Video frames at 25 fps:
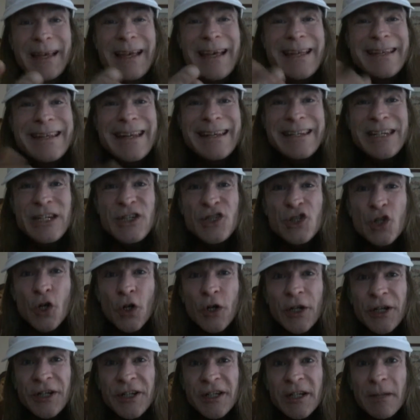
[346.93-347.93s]
And then he
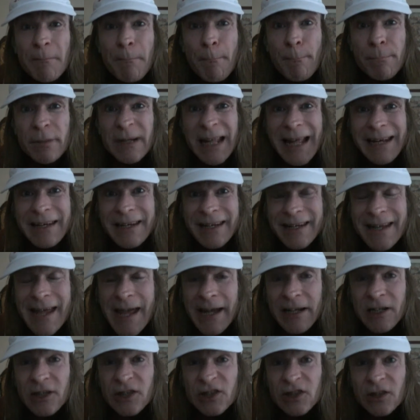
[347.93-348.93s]
joined Brand
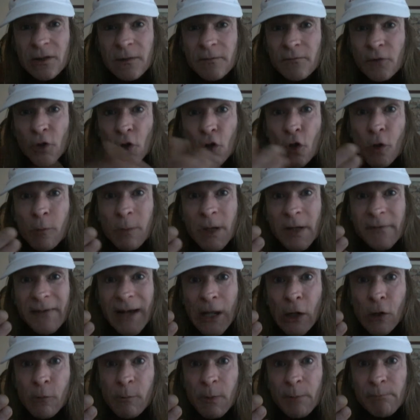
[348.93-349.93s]
X for a couple of
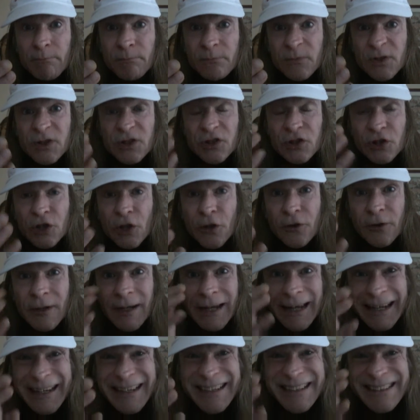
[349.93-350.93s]
albums during
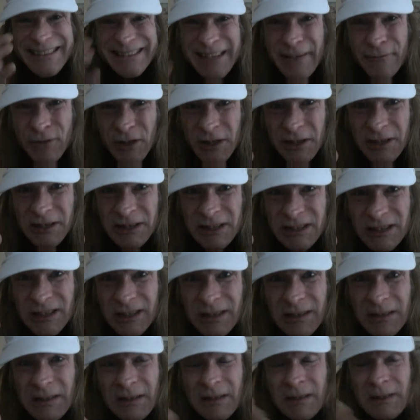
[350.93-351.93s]
the late
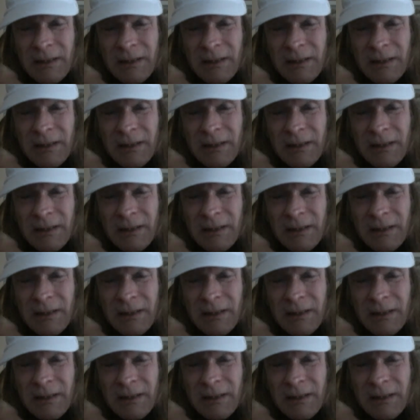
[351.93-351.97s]
70s.